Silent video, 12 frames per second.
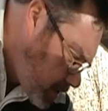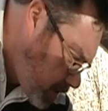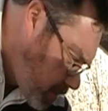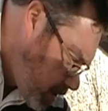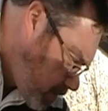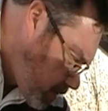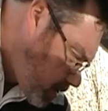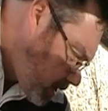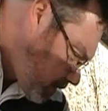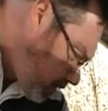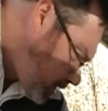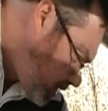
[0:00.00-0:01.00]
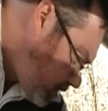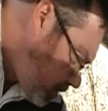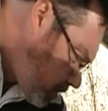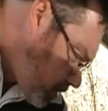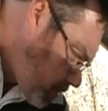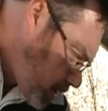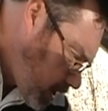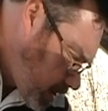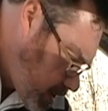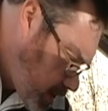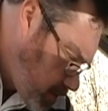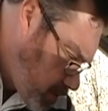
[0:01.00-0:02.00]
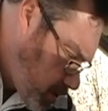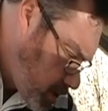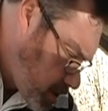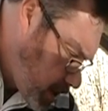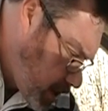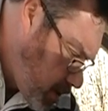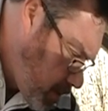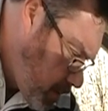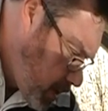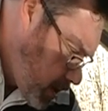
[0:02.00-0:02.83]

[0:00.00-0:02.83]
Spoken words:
I might have already fixed the coil pack thing as far as I know,